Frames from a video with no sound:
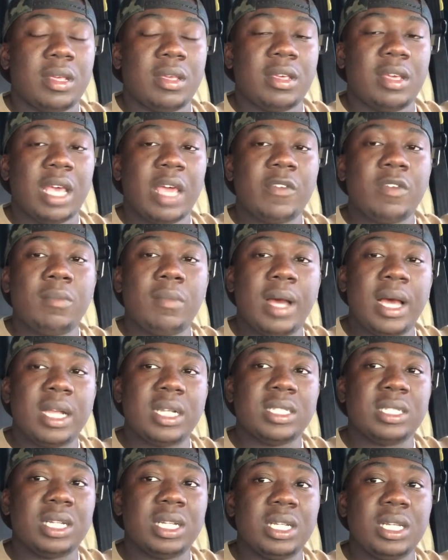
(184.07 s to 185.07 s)
Everybody's
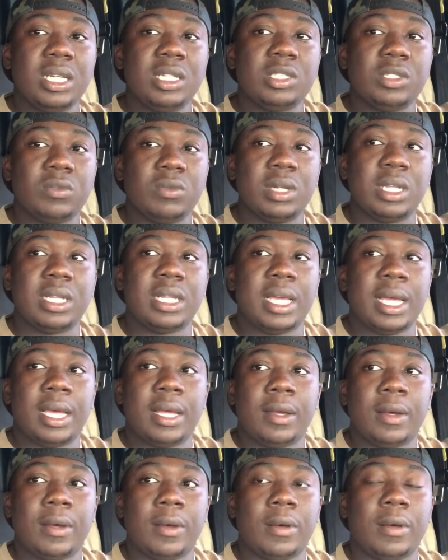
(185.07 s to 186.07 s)
going to hit you with that
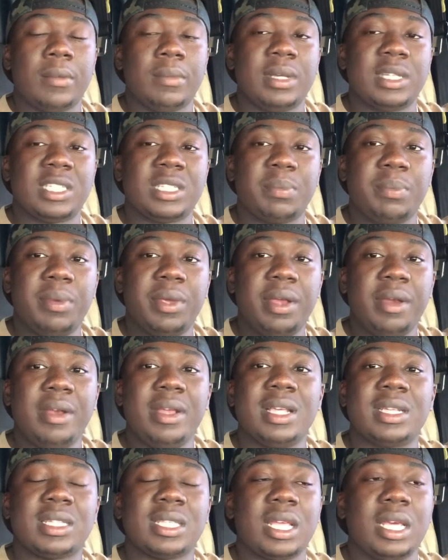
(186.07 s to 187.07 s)

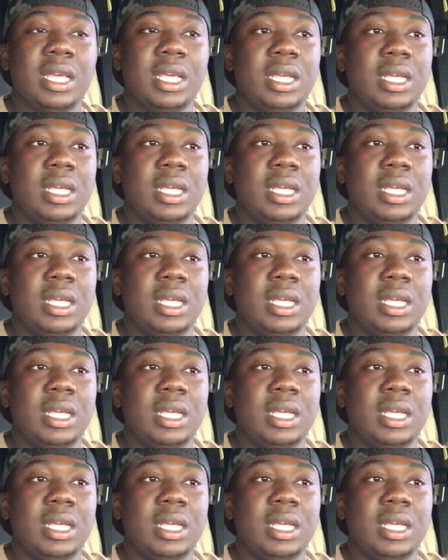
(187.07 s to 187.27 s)
experience thing.